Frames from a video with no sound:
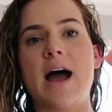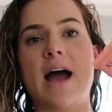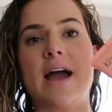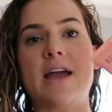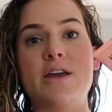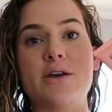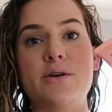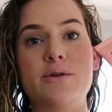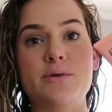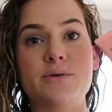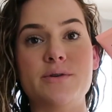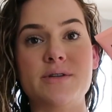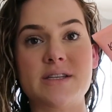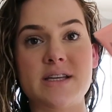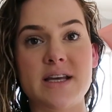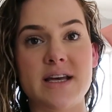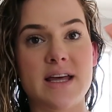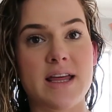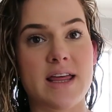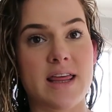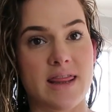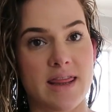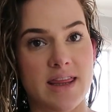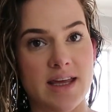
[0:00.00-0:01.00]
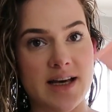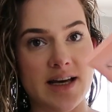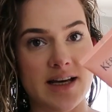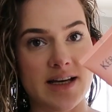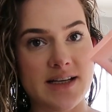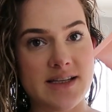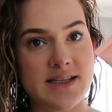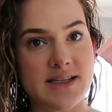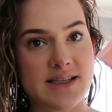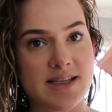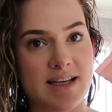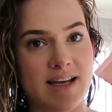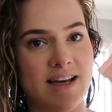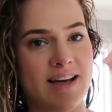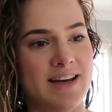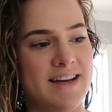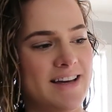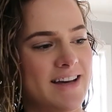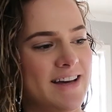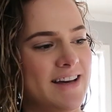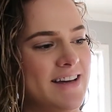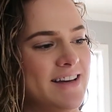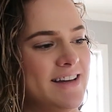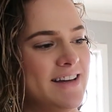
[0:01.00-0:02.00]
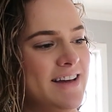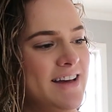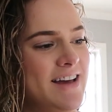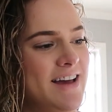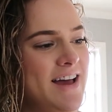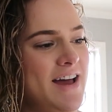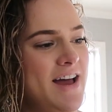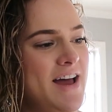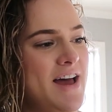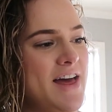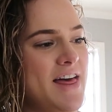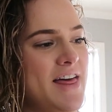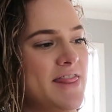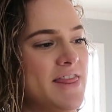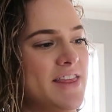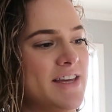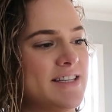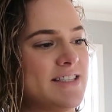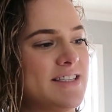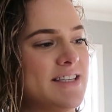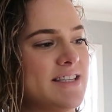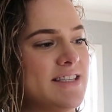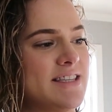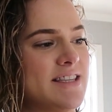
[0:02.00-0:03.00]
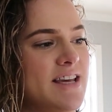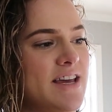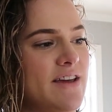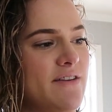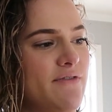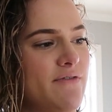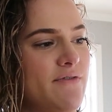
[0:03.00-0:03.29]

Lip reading: I use this. This is the